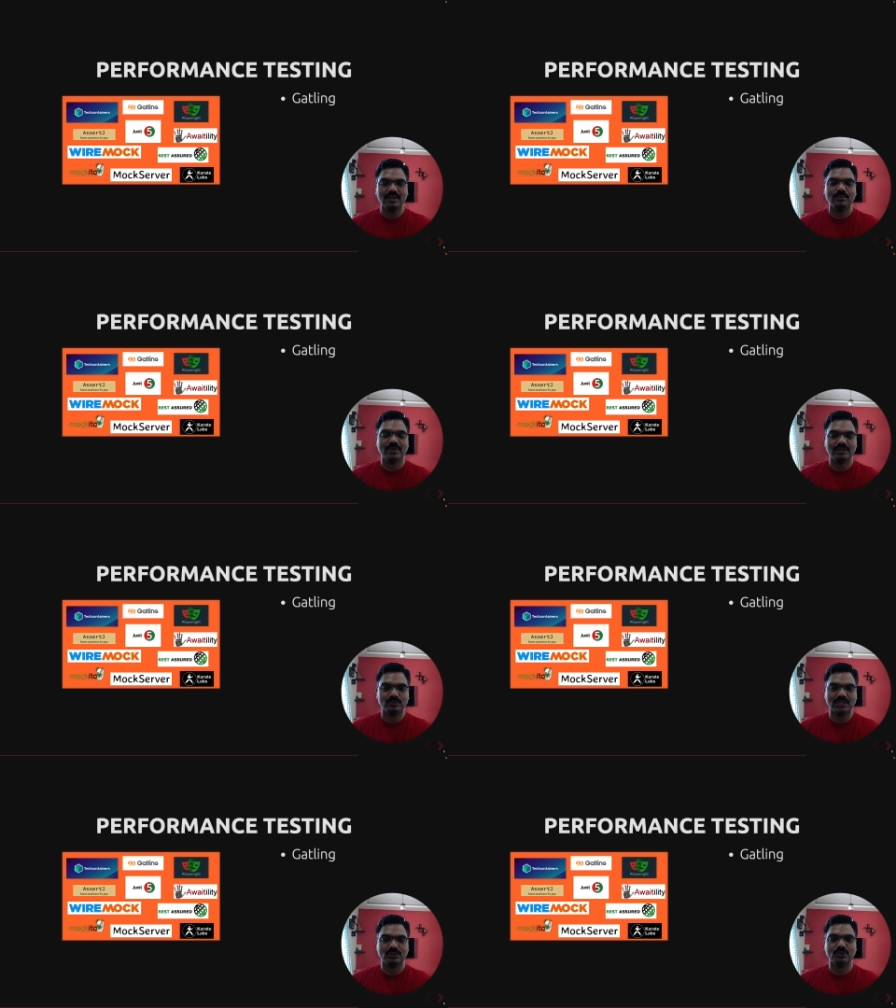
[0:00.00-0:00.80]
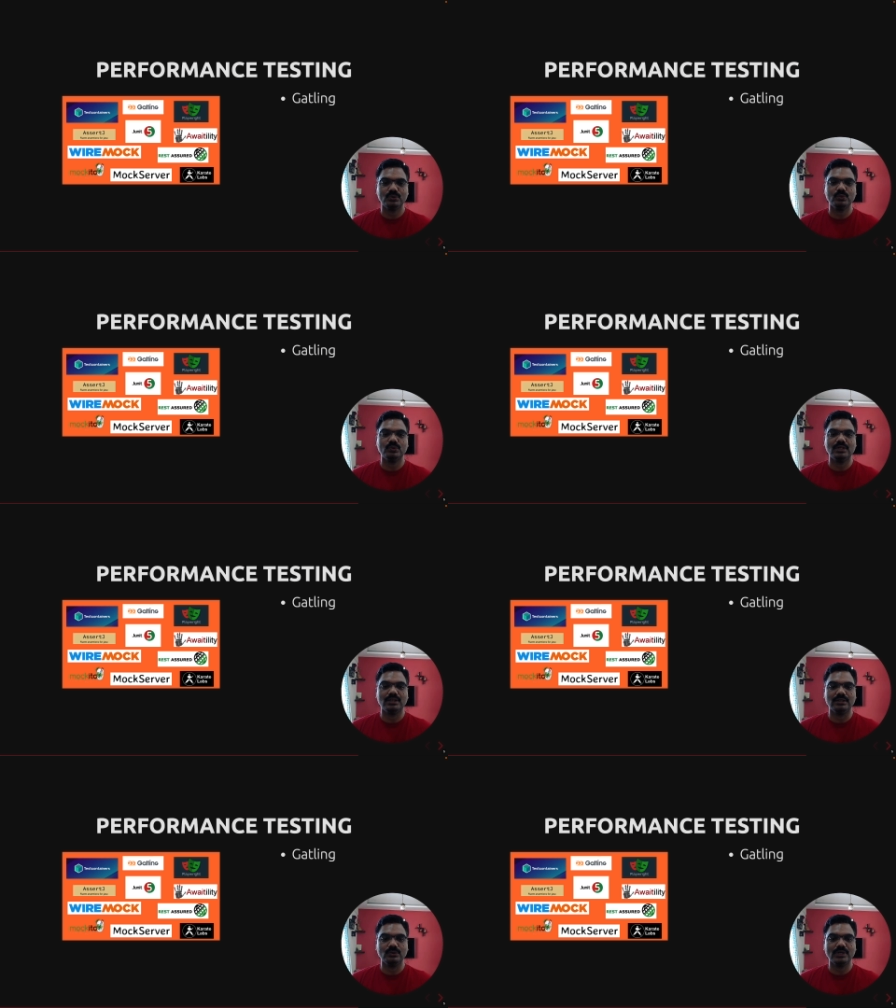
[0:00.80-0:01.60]
but we are going to uh,
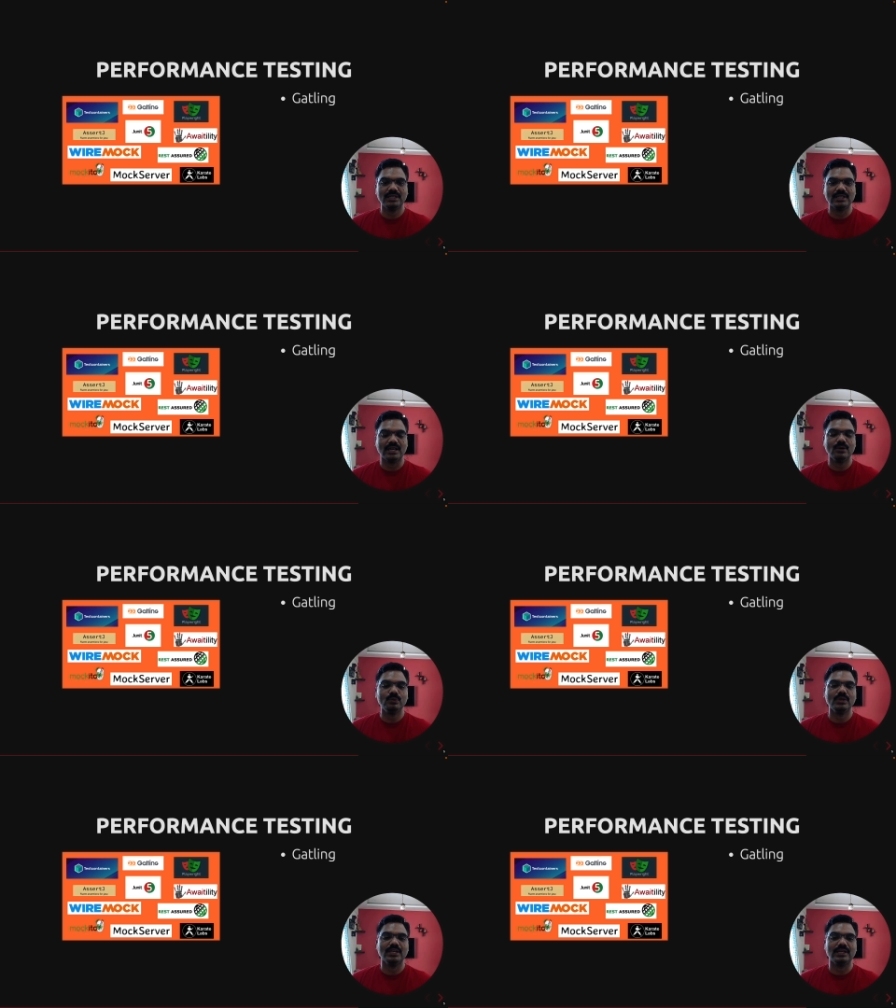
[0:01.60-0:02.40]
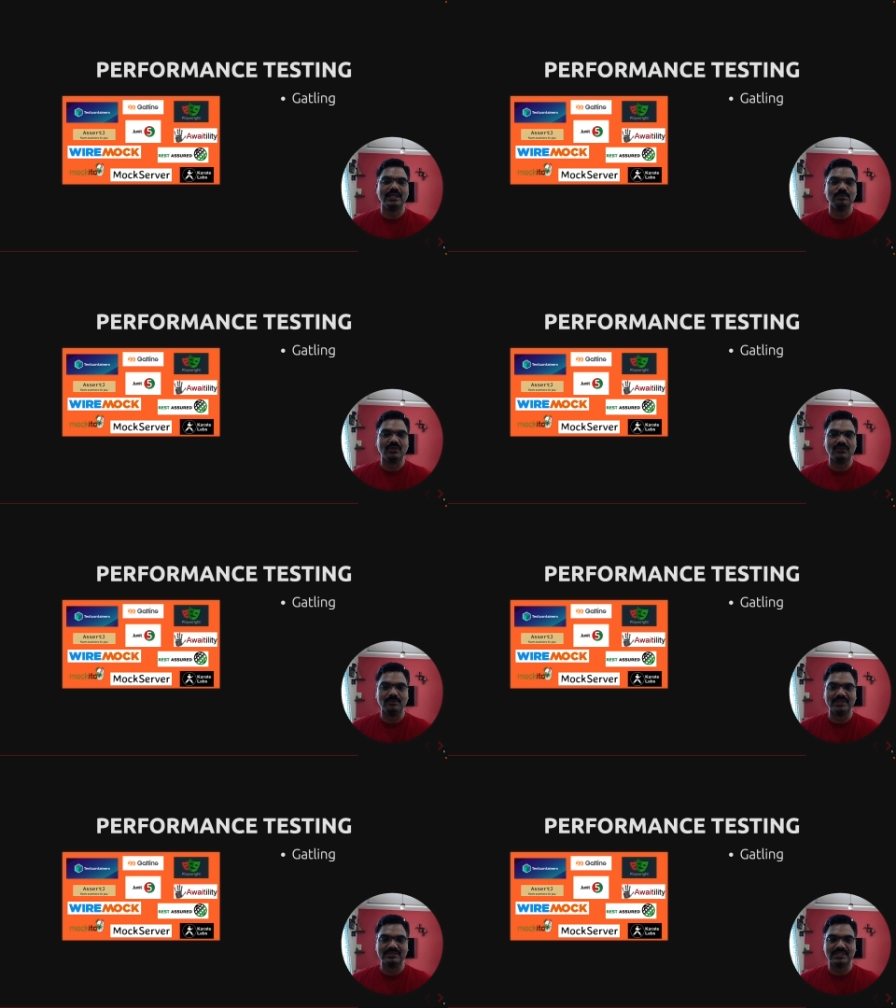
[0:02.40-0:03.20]
look at how we can write
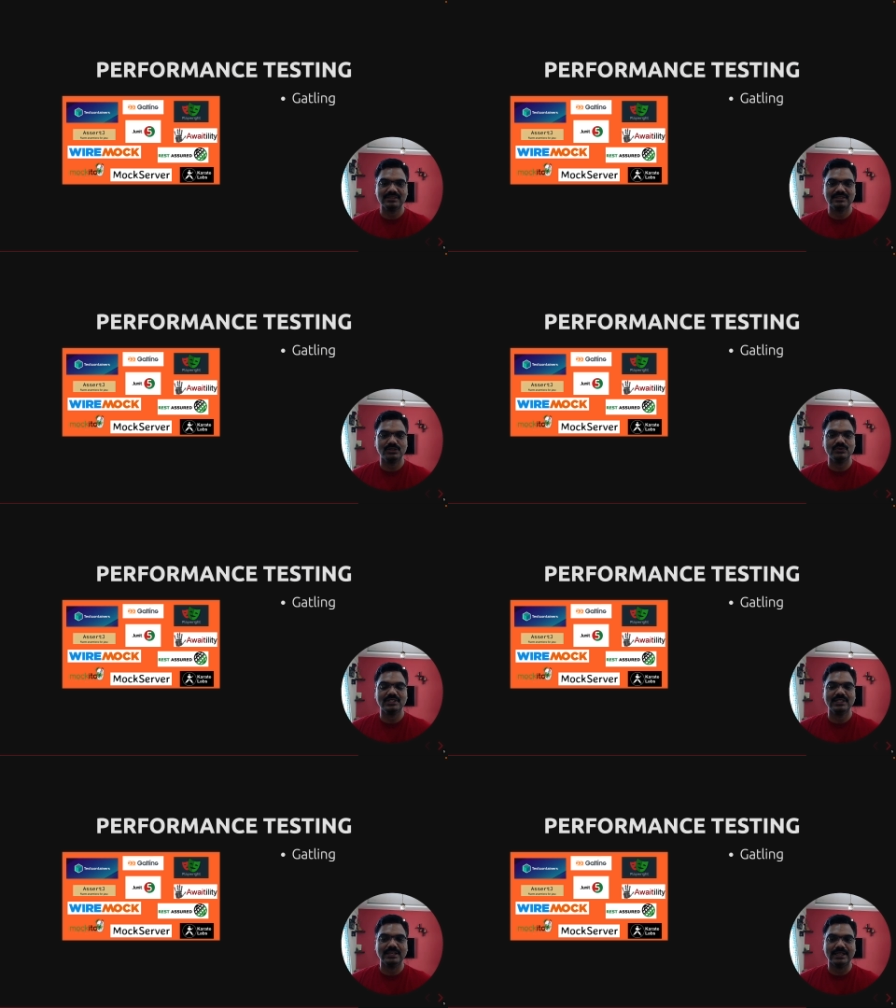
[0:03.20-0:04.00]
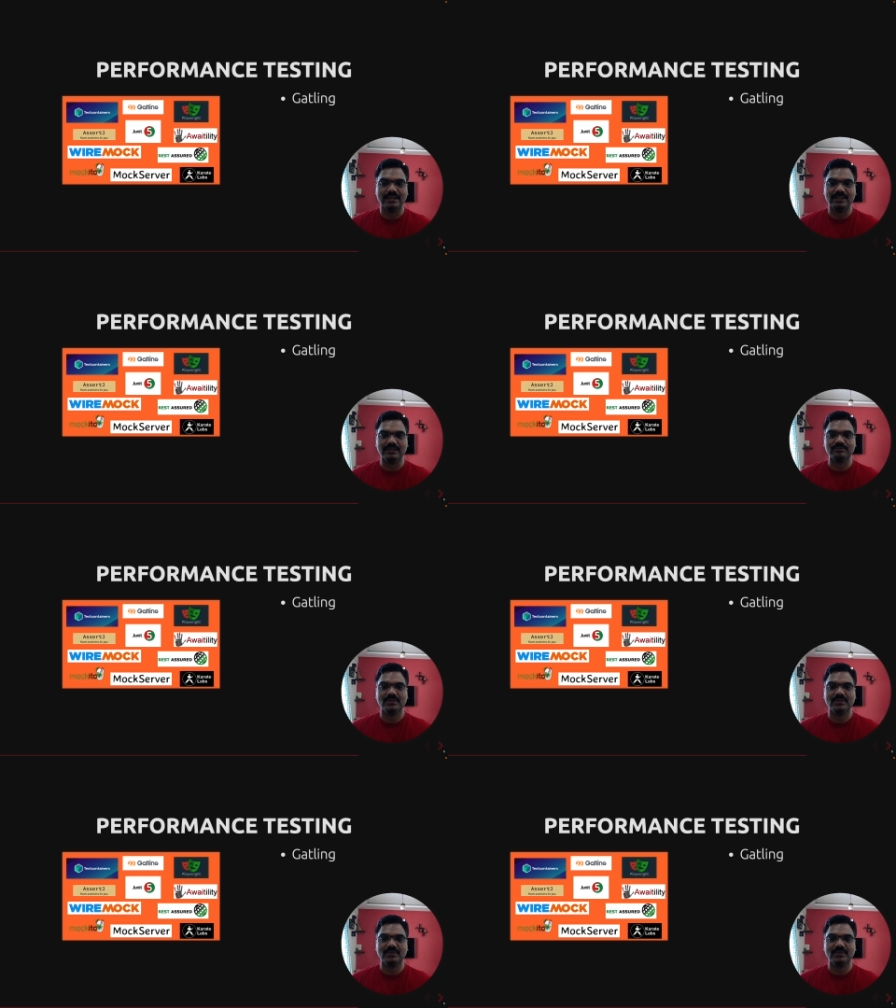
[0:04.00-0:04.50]
performance tests using Gatling.